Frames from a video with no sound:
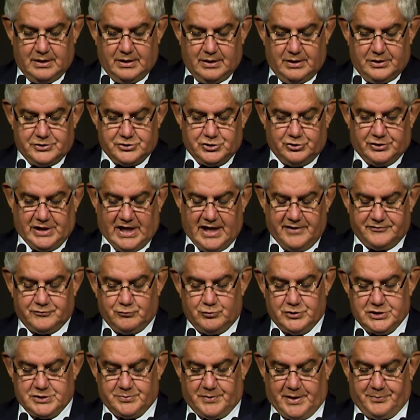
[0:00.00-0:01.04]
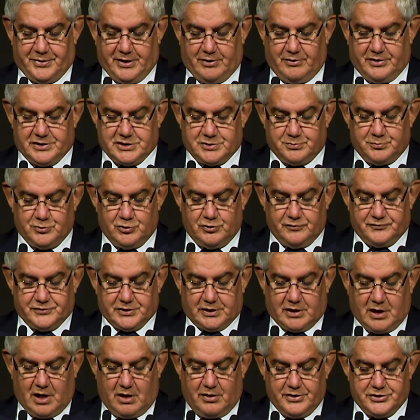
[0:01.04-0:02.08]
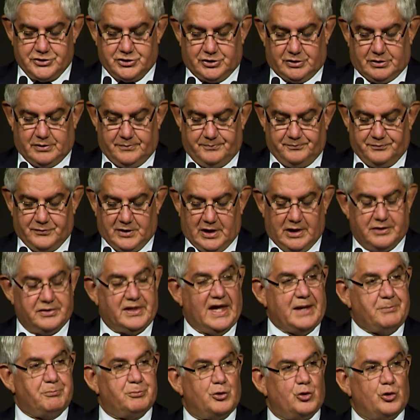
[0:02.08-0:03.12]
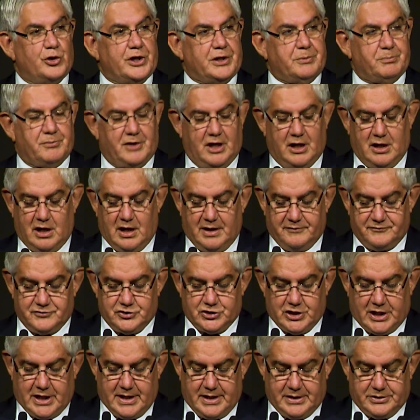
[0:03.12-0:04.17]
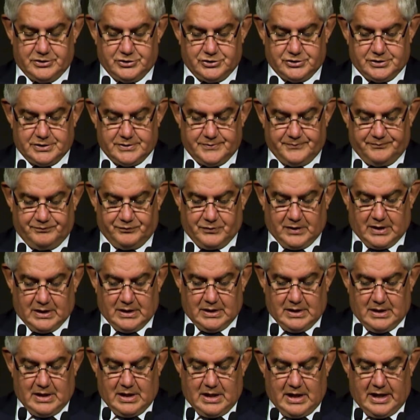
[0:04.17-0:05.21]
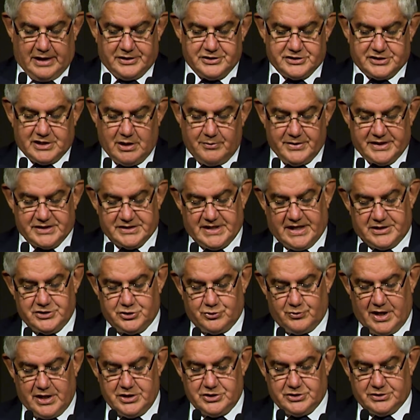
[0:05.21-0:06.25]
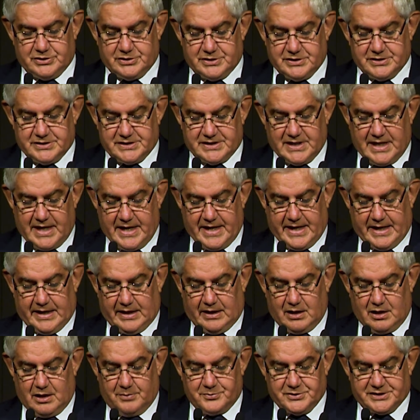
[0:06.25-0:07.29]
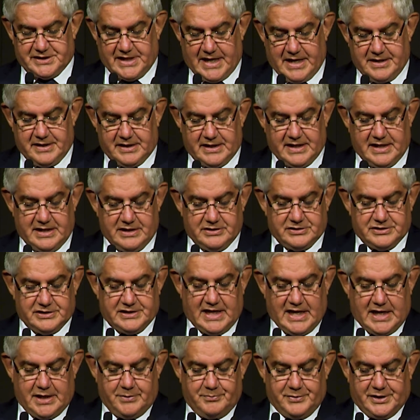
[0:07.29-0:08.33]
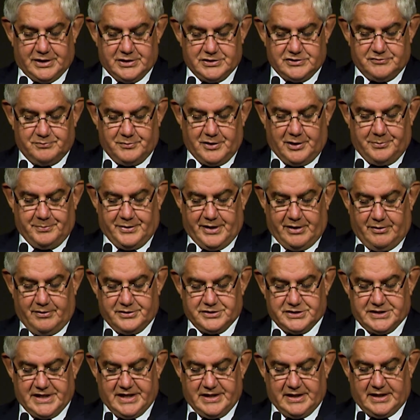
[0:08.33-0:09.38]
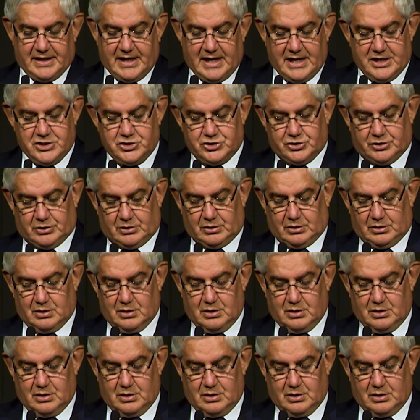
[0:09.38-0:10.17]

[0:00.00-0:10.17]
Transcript: Soon afterwards, my parents moved to Corrigan. At that point, my life changed. And it's no exaggeration to say I'm standing here today because of my parents' dedication